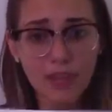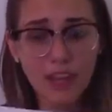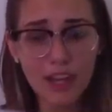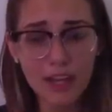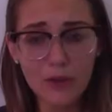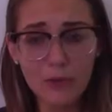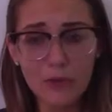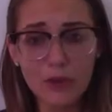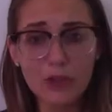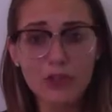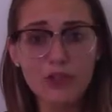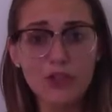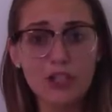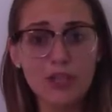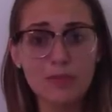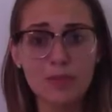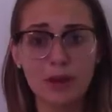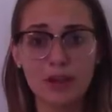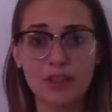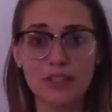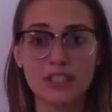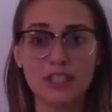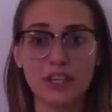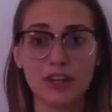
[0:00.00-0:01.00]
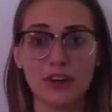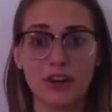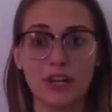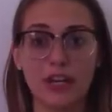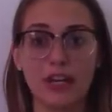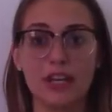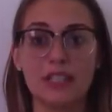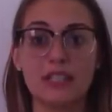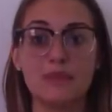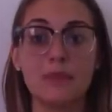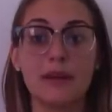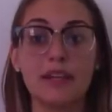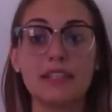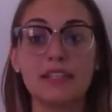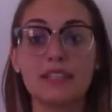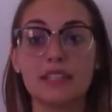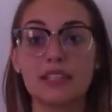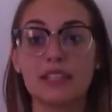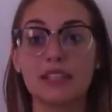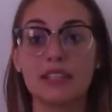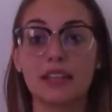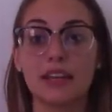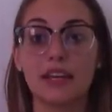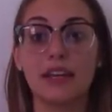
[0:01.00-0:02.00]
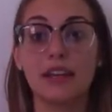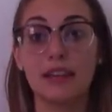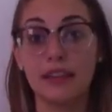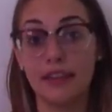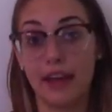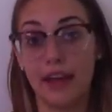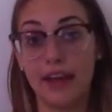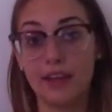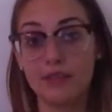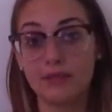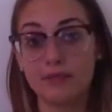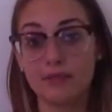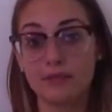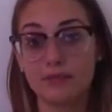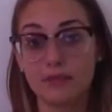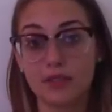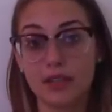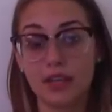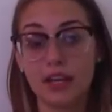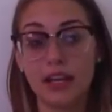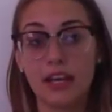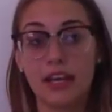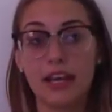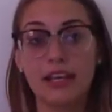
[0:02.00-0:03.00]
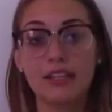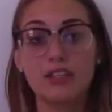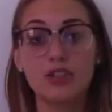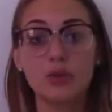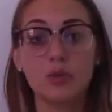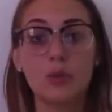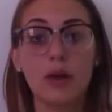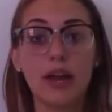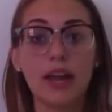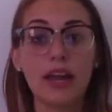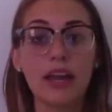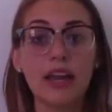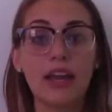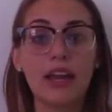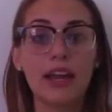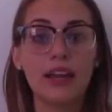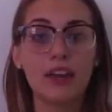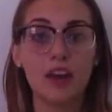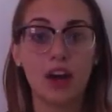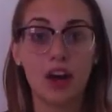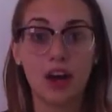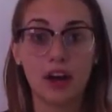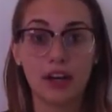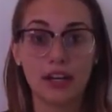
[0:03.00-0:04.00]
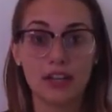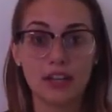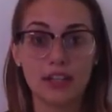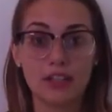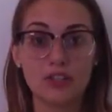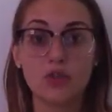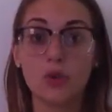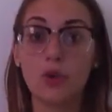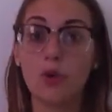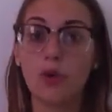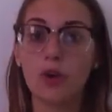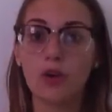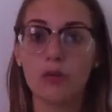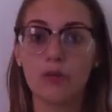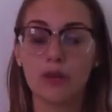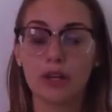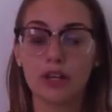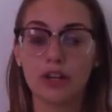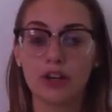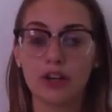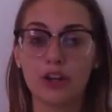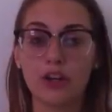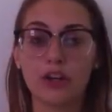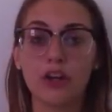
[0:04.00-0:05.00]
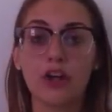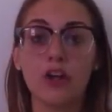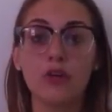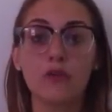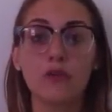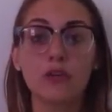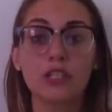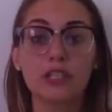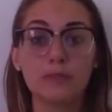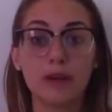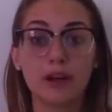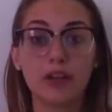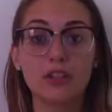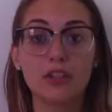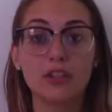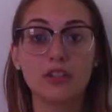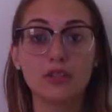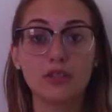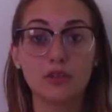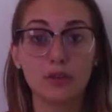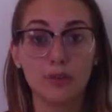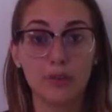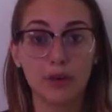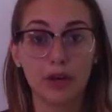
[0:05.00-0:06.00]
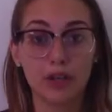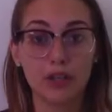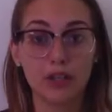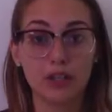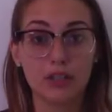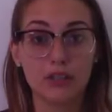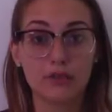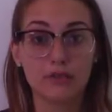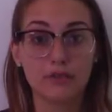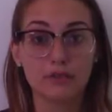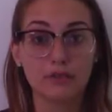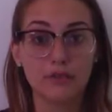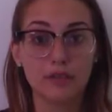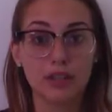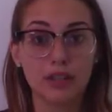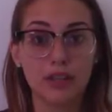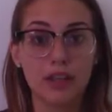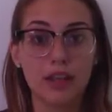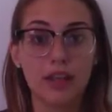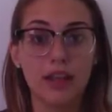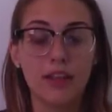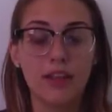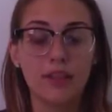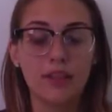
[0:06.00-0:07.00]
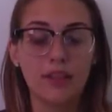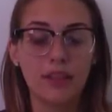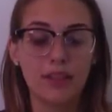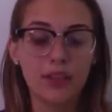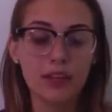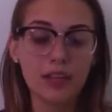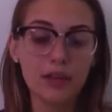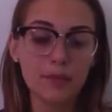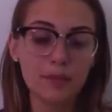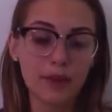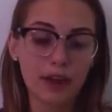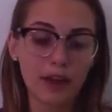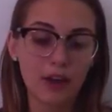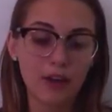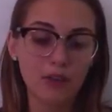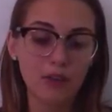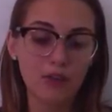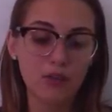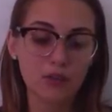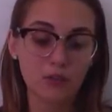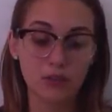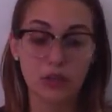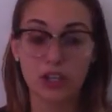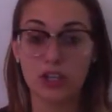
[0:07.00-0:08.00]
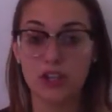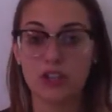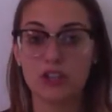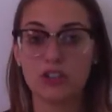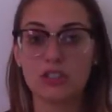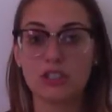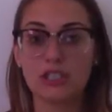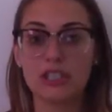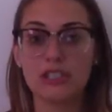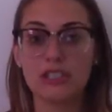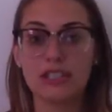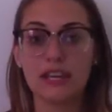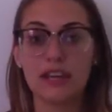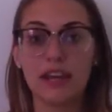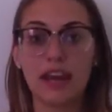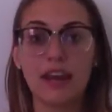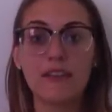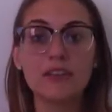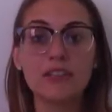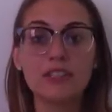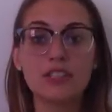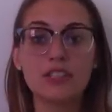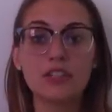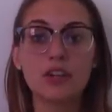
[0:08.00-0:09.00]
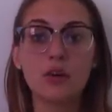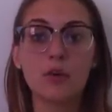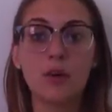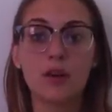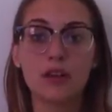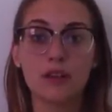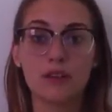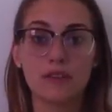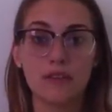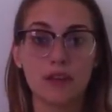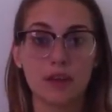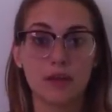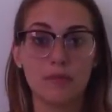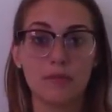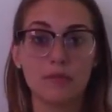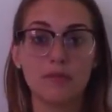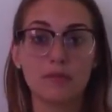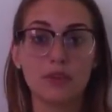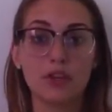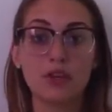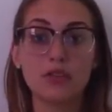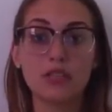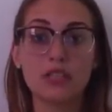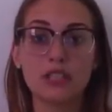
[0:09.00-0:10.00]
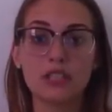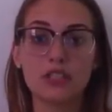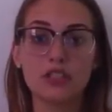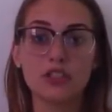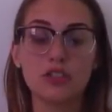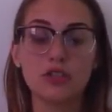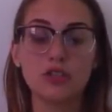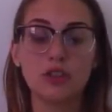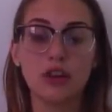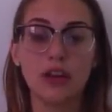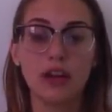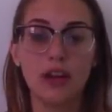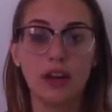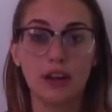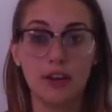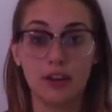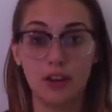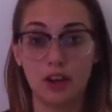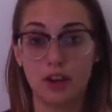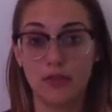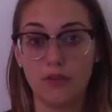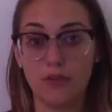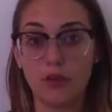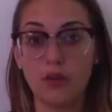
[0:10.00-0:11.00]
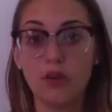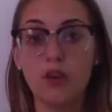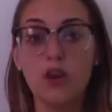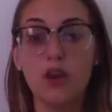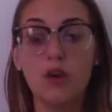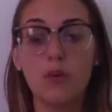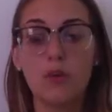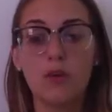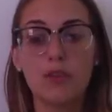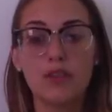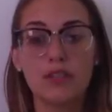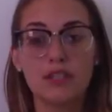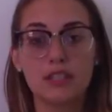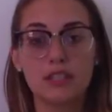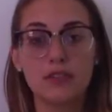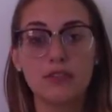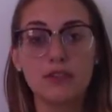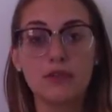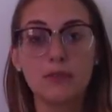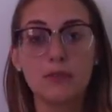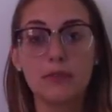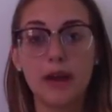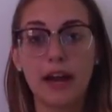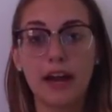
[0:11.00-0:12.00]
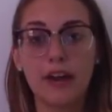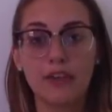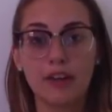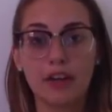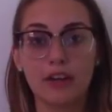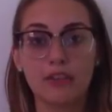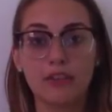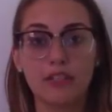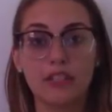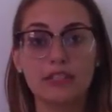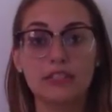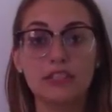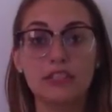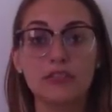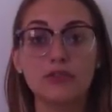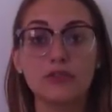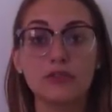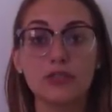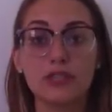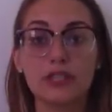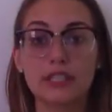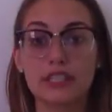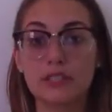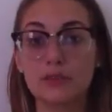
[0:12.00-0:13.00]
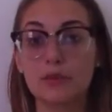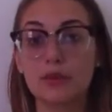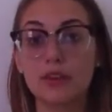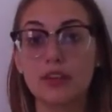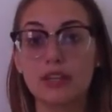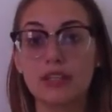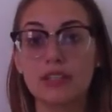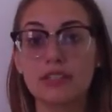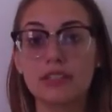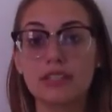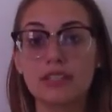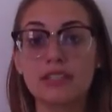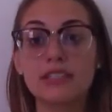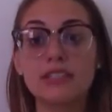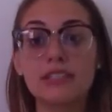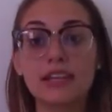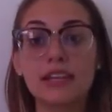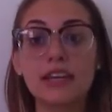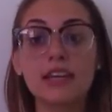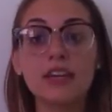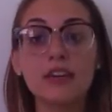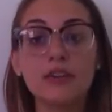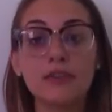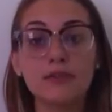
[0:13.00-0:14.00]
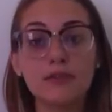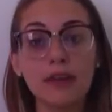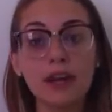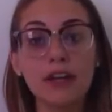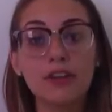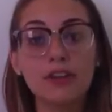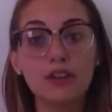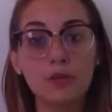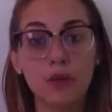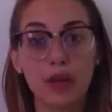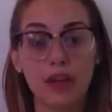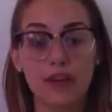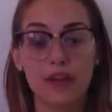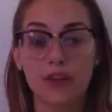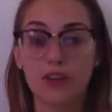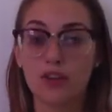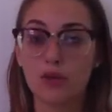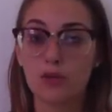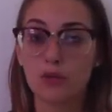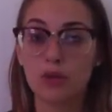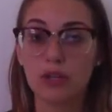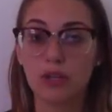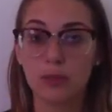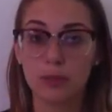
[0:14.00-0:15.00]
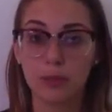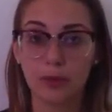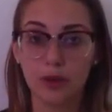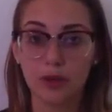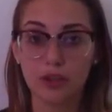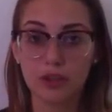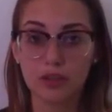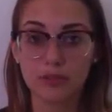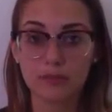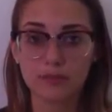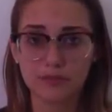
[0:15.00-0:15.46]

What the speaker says: And reader's response theory is basically that. It's the way an audience or a reader responds to a book. The thing about readers is that every single one of them goes into a novel with a different background and different experiences that can affect the way that you read a book.